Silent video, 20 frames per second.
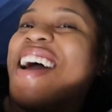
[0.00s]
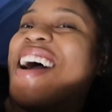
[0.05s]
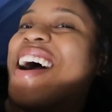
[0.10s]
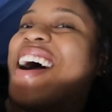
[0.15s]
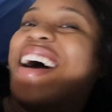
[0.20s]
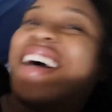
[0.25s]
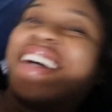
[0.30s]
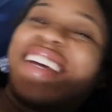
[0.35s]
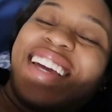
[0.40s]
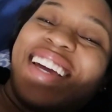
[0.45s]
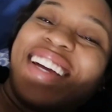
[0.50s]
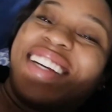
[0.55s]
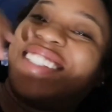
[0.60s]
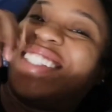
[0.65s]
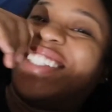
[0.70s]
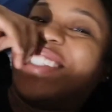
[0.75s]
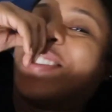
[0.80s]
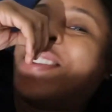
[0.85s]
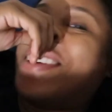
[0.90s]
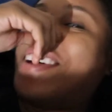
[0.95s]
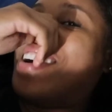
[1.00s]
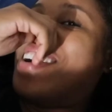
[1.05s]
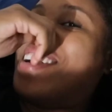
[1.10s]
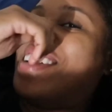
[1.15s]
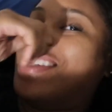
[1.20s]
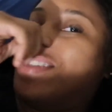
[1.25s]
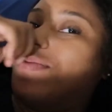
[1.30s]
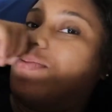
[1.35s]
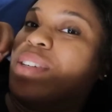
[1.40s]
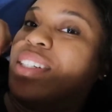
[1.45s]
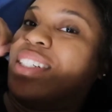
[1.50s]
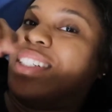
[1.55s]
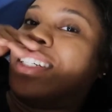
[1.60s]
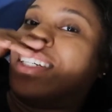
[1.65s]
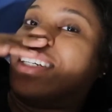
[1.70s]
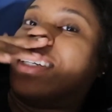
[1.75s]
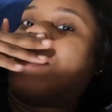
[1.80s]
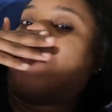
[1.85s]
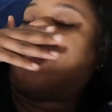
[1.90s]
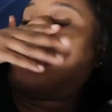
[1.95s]
I can't show y'all this
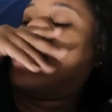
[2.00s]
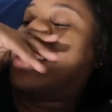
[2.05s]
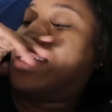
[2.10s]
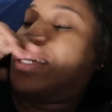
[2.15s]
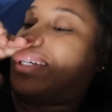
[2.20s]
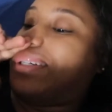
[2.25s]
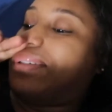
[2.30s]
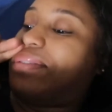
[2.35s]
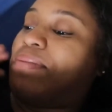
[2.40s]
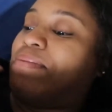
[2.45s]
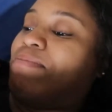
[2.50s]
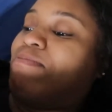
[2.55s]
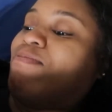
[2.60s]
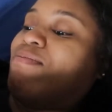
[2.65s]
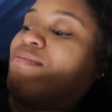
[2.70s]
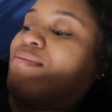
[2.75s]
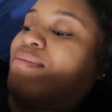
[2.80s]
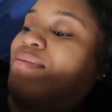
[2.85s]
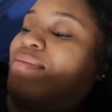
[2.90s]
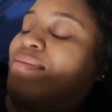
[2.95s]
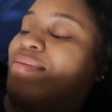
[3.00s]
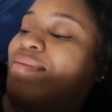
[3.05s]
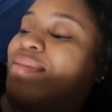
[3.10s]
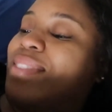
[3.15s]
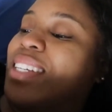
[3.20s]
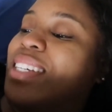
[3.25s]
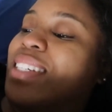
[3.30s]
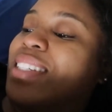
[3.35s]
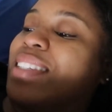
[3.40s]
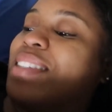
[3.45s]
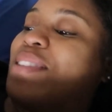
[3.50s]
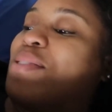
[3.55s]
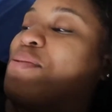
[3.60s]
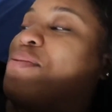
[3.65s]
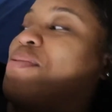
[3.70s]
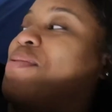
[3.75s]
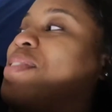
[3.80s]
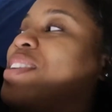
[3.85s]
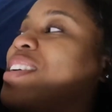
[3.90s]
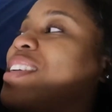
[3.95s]
picture, but it's so
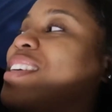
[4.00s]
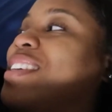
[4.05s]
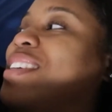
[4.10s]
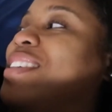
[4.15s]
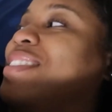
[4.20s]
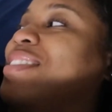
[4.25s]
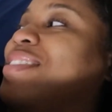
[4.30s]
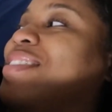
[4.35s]
funny.